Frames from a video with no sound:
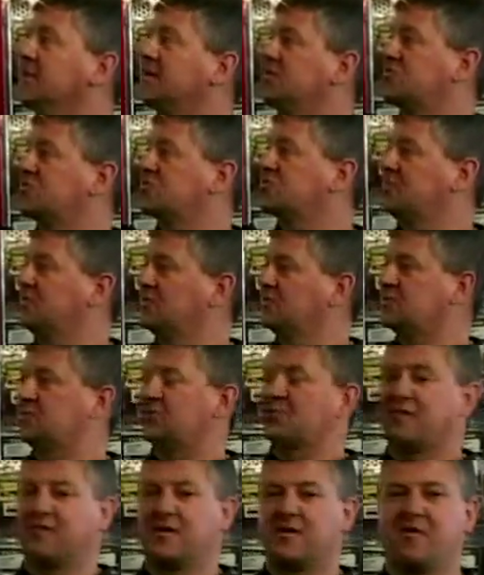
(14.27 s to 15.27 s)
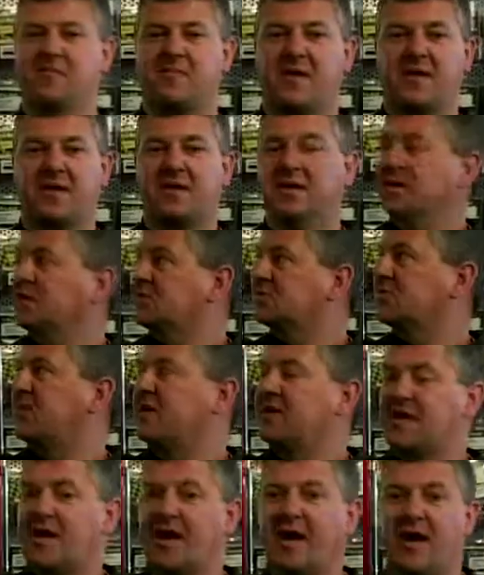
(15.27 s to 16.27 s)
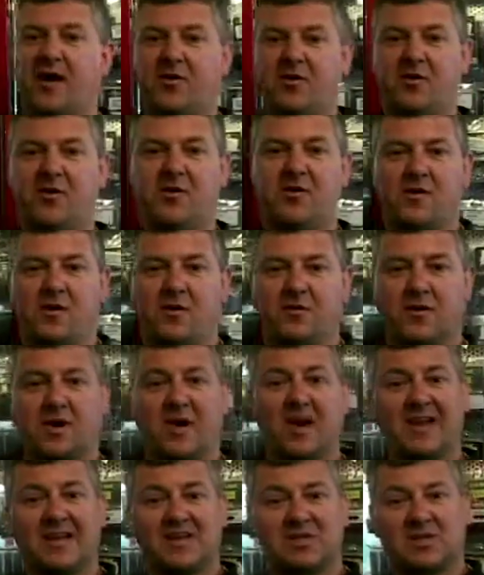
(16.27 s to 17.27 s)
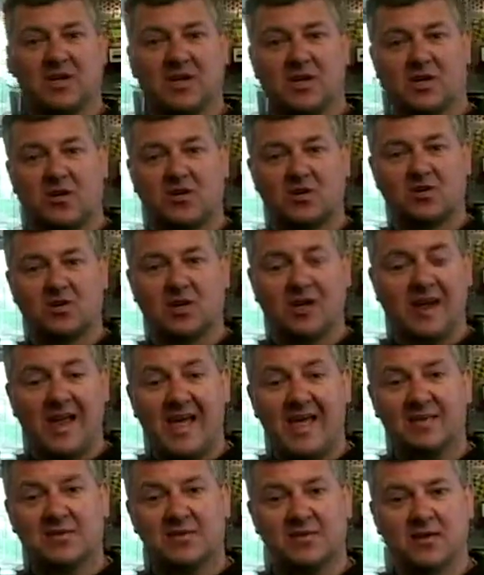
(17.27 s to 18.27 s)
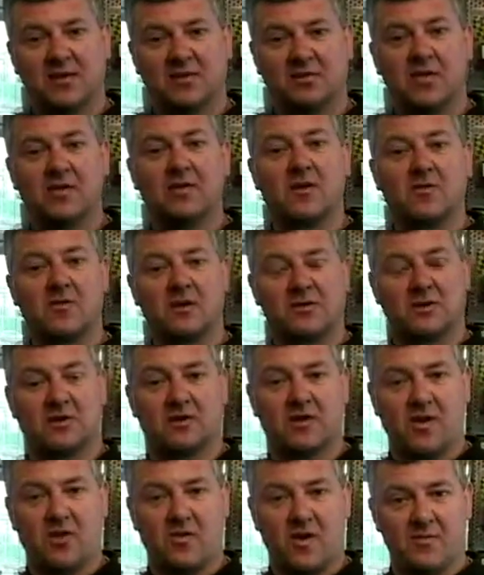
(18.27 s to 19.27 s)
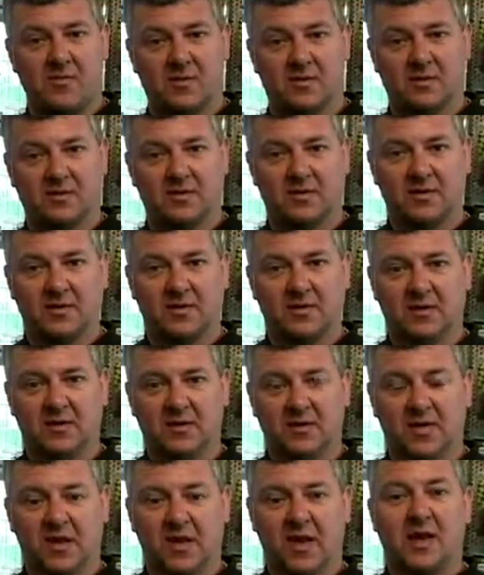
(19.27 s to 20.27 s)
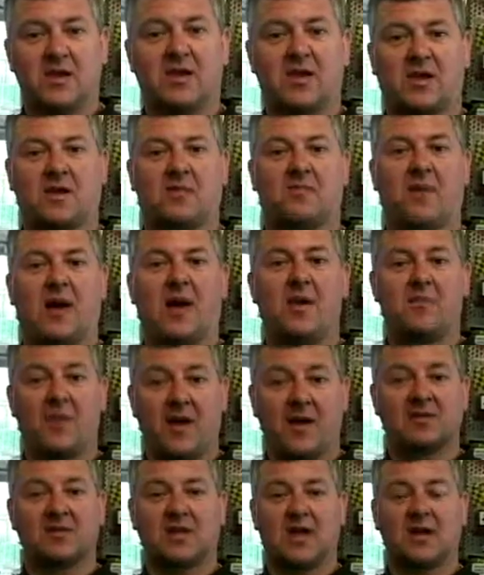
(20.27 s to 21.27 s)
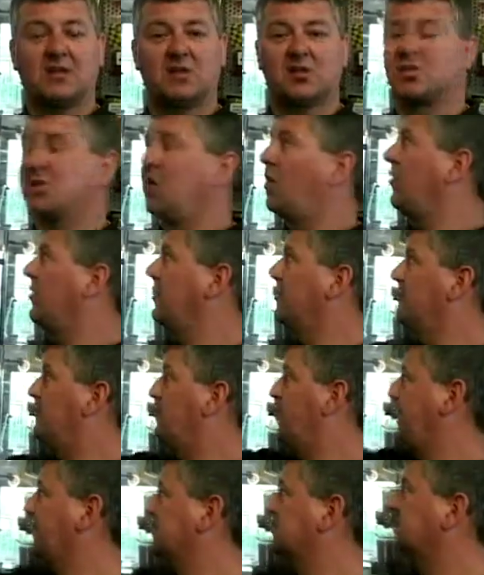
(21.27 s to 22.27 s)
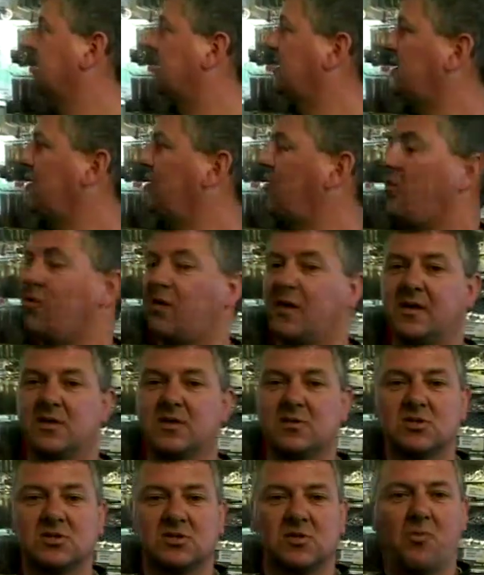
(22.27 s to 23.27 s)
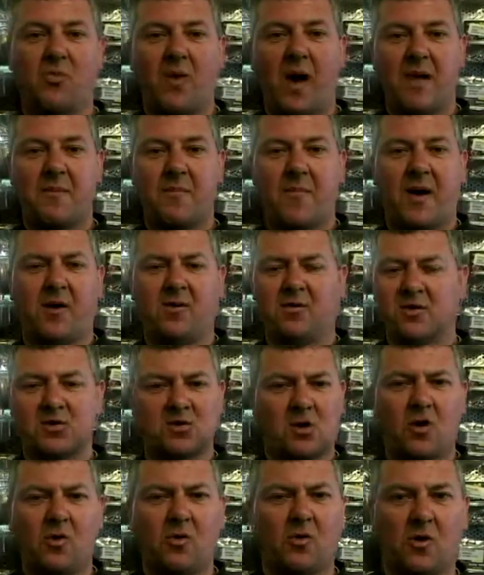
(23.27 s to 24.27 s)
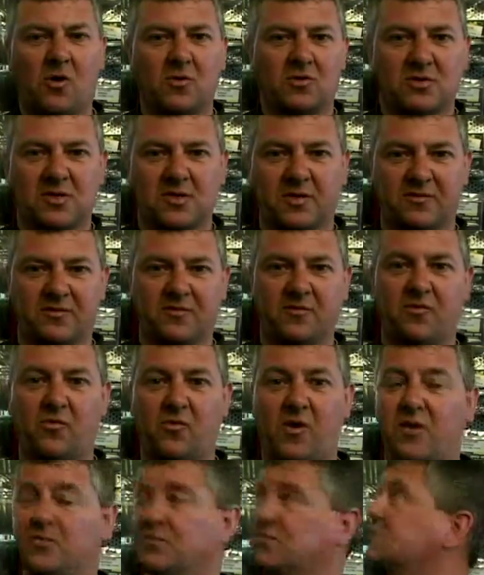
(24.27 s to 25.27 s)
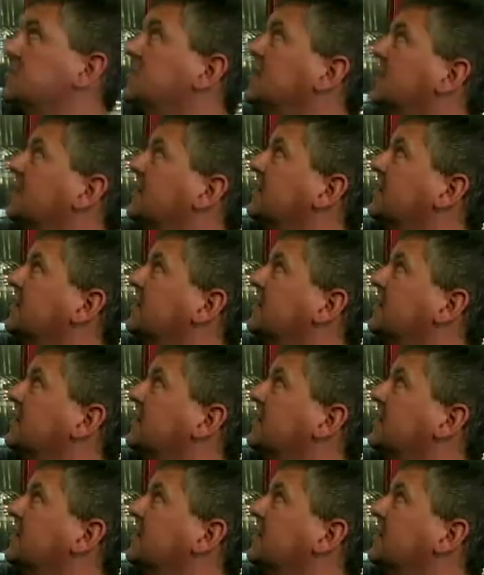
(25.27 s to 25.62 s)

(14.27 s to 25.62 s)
Now some of the stuff that you may spend your hard-earned on can actually cost you less than the original equipment. And you can buy brands like Shaw and Penske, Öhlins and White Power. There's whole loads of different ones.